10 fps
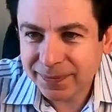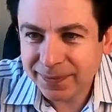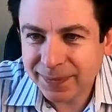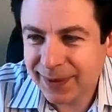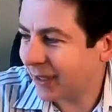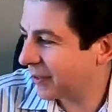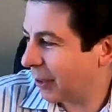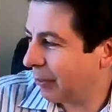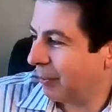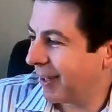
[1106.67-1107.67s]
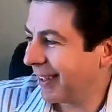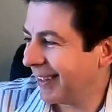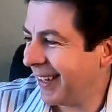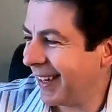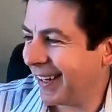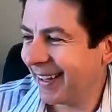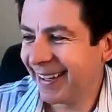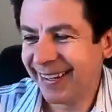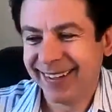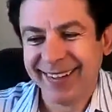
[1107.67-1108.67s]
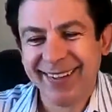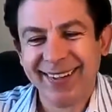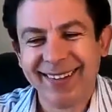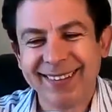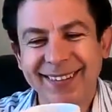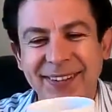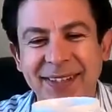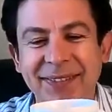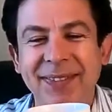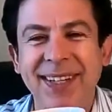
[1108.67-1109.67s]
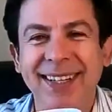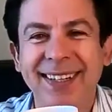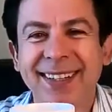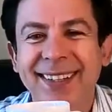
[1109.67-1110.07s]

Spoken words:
Is that a Grommet mug? Yeah, it's a Grommet mug.